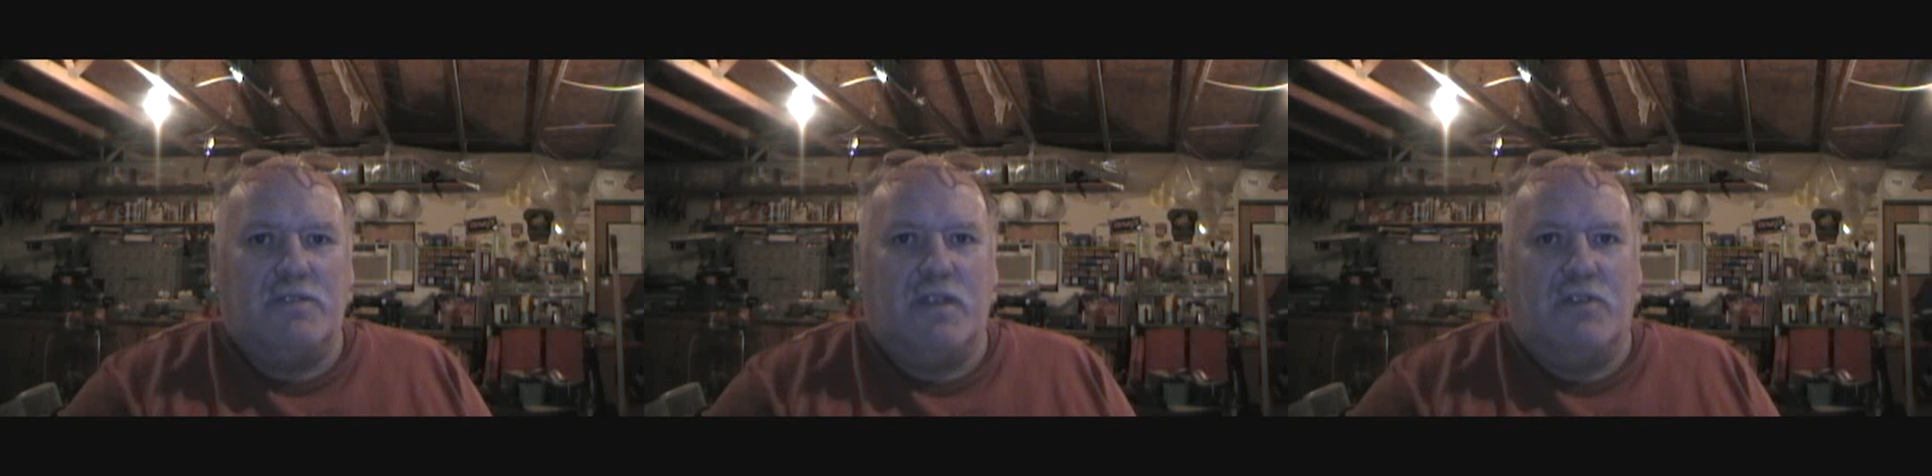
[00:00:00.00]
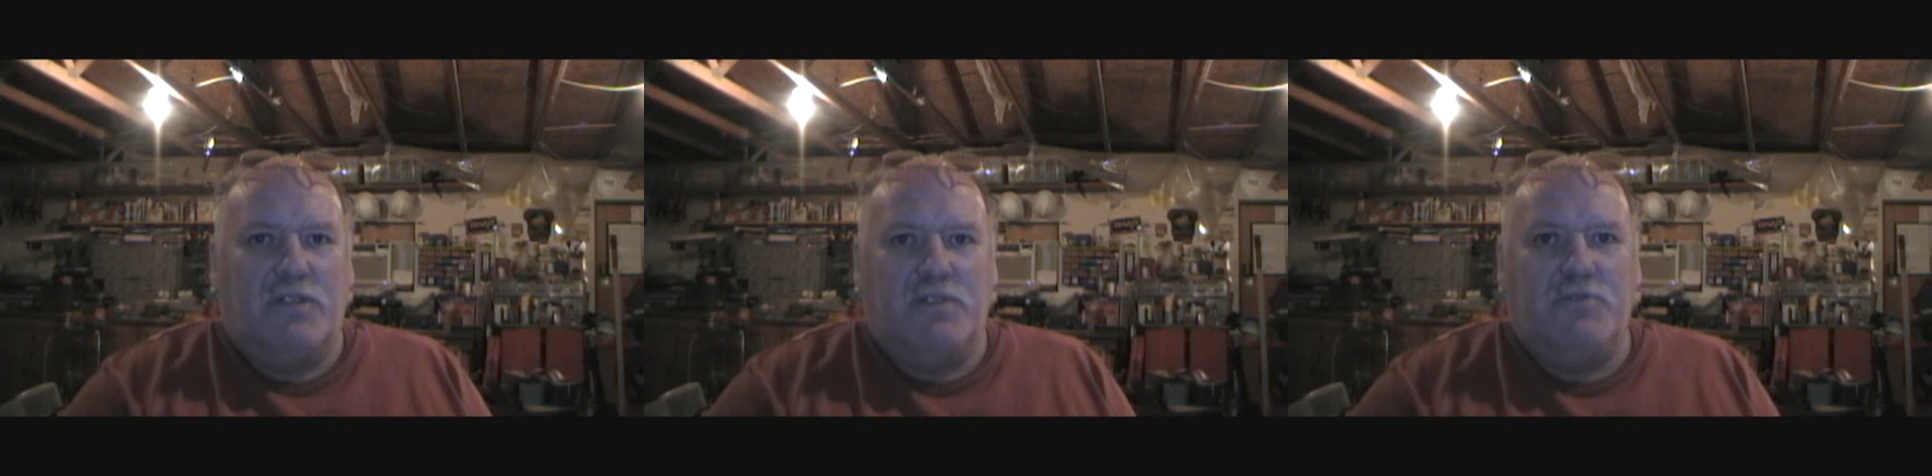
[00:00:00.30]
us how
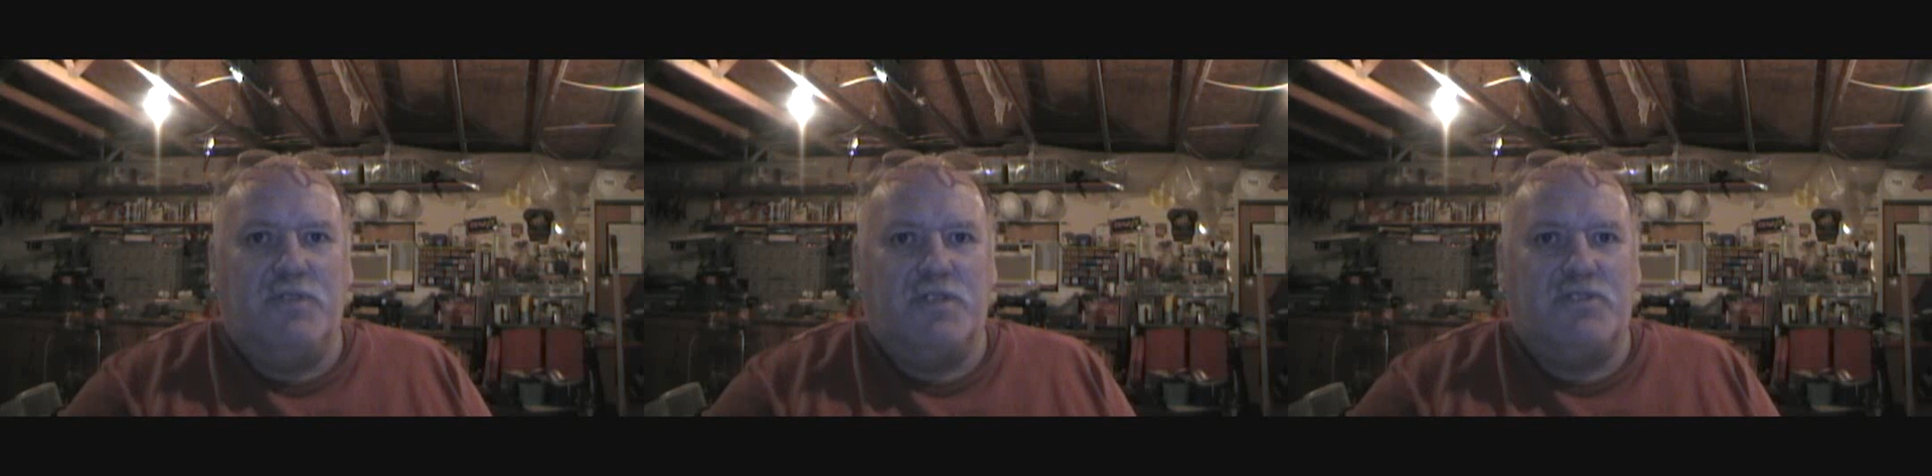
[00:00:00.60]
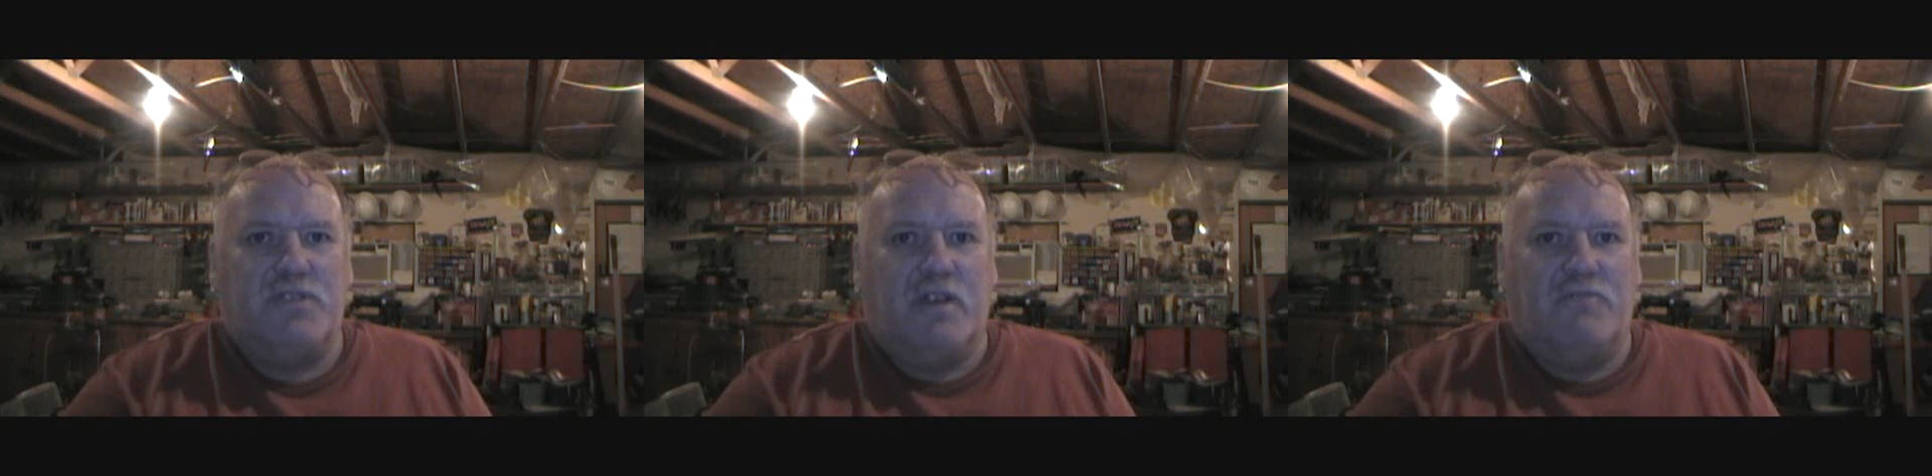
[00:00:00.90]
to do this
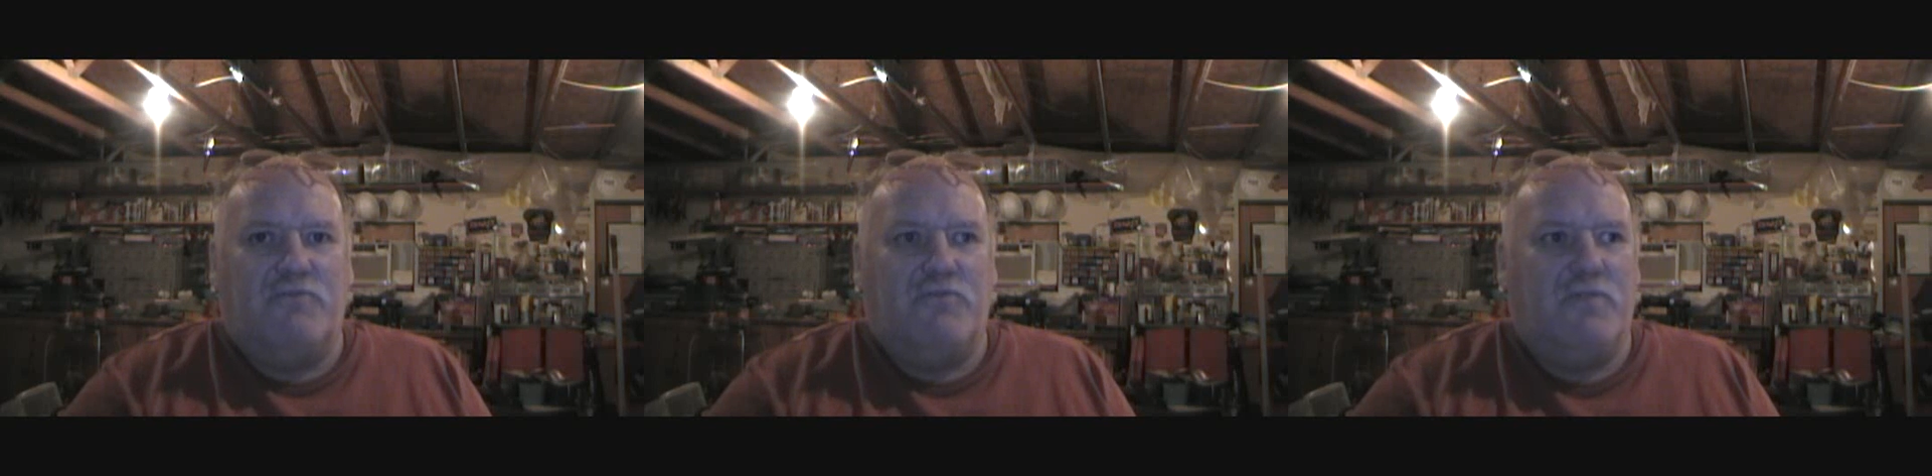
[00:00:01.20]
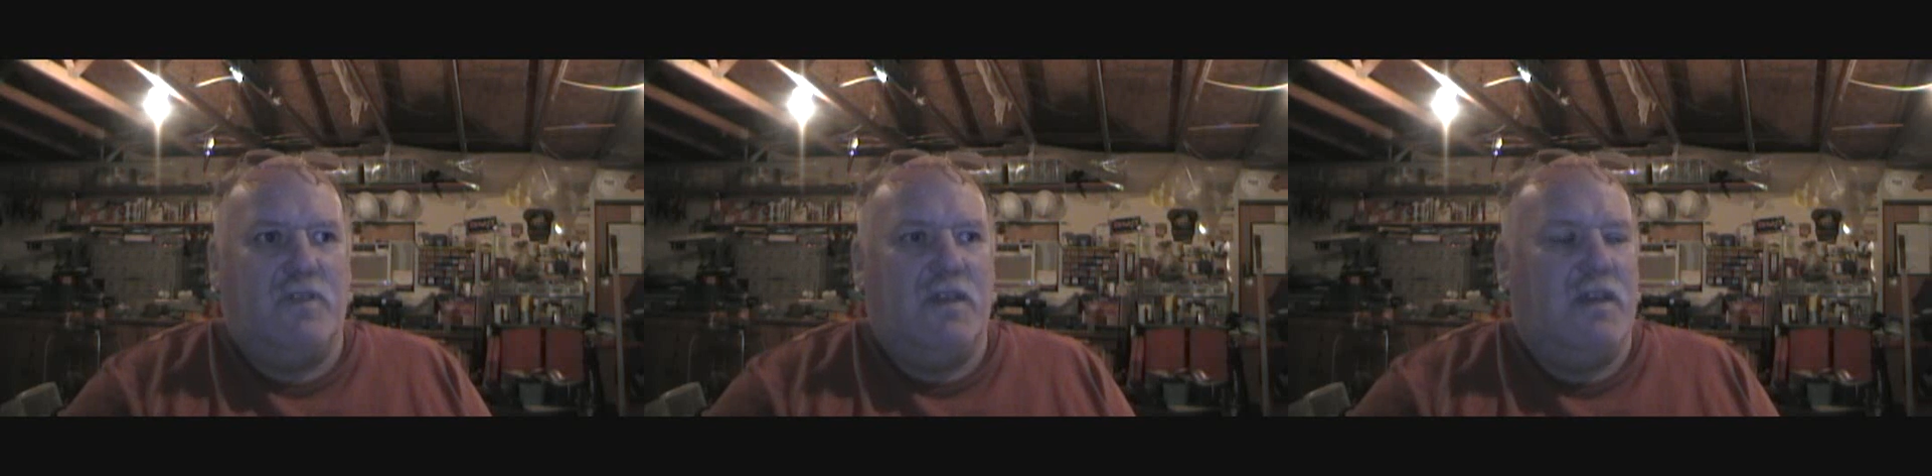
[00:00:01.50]
stuff,
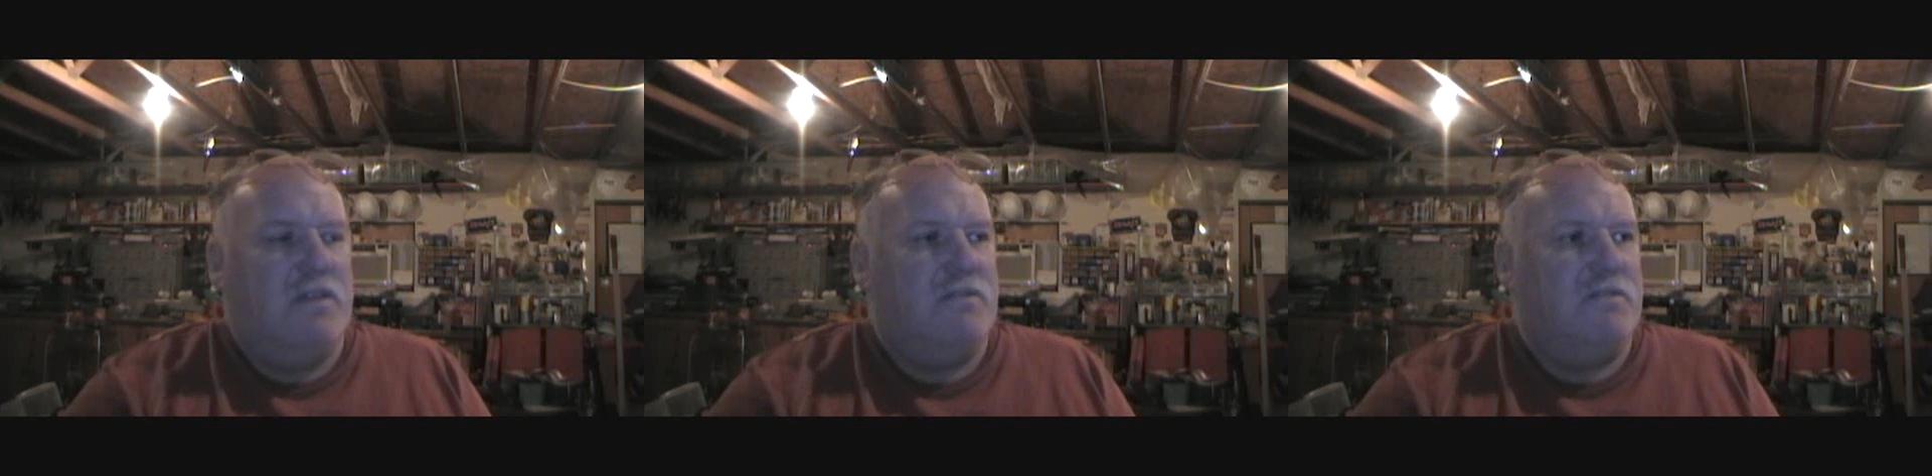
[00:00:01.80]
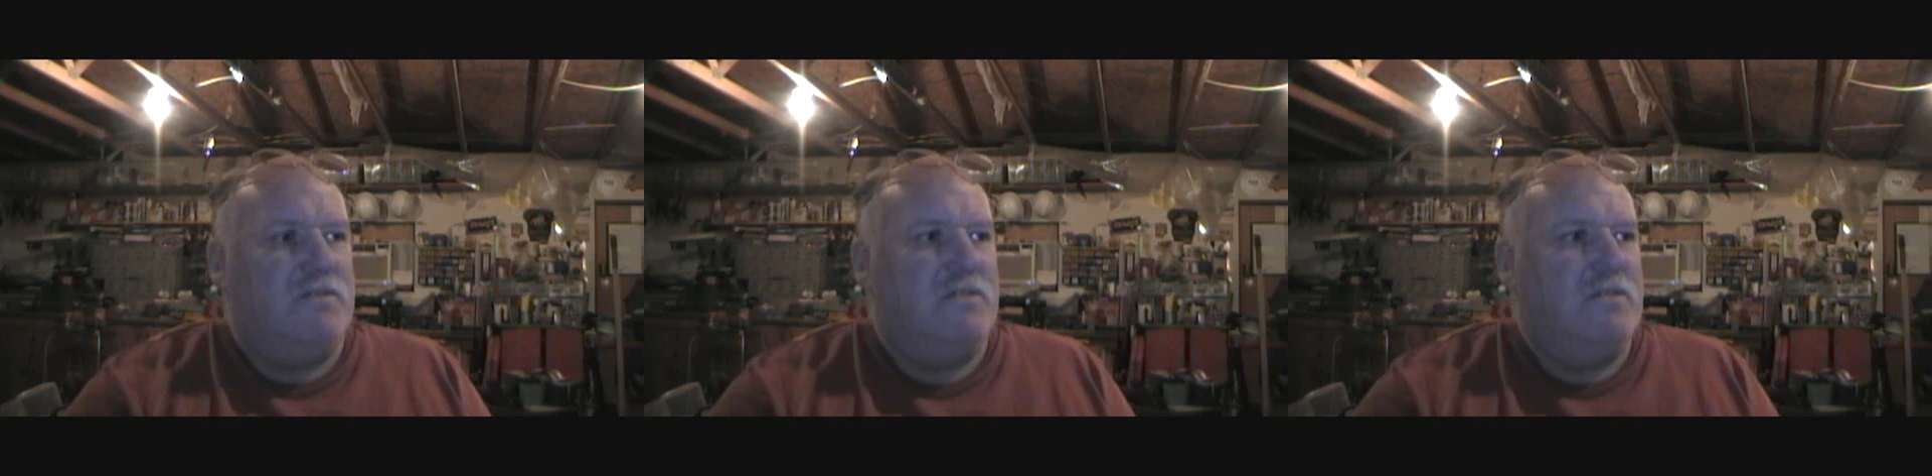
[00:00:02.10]
and